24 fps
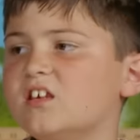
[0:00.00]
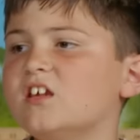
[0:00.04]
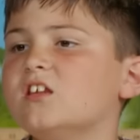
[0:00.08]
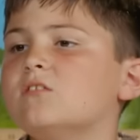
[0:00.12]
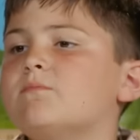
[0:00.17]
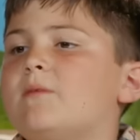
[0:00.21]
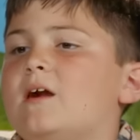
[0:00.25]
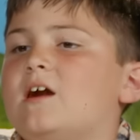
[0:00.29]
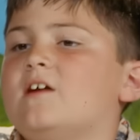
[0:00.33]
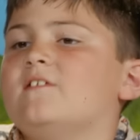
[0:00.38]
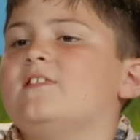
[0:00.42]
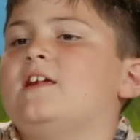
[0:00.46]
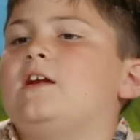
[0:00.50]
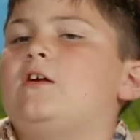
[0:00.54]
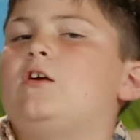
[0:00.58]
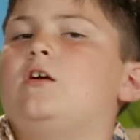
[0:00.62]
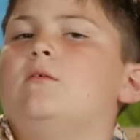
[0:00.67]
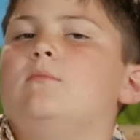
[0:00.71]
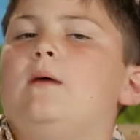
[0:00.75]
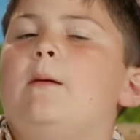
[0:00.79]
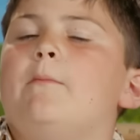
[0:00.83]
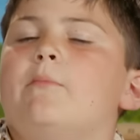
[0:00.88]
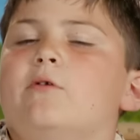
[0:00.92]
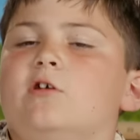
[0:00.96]
tastes better than I
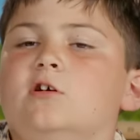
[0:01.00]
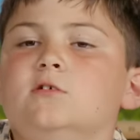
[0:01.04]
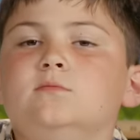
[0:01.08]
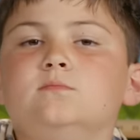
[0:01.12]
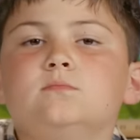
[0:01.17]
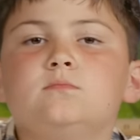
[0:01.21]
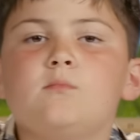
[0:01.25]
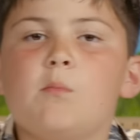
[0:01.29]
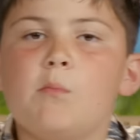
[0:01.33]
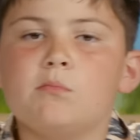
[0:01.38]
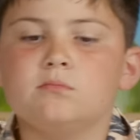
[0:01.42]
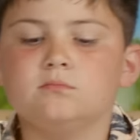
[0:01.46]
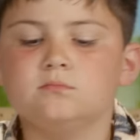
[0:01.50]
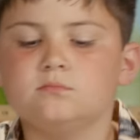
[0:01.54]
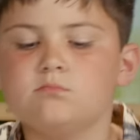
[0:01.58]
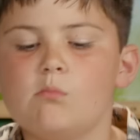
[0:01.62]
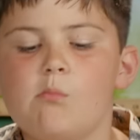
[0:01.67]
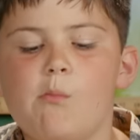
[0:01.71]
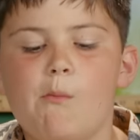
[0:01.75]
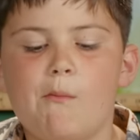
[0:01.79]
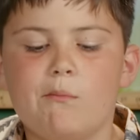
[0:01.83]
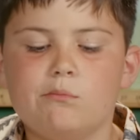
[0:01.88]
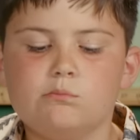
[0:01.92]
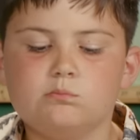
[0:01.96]
remember.
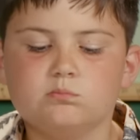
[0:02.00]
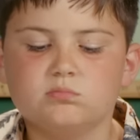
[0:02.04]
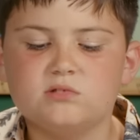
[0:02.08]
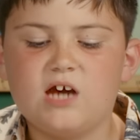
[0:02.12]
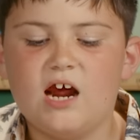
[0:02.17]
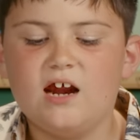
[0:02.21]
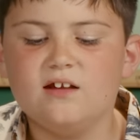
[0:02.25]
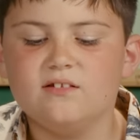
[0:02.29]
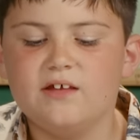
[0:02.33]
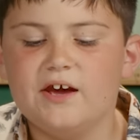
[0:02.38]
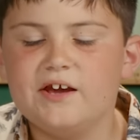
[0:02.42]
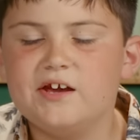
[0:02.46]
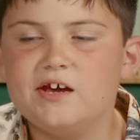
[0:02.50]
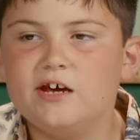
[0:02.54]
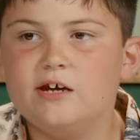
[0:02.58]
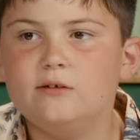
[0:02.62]
I don't like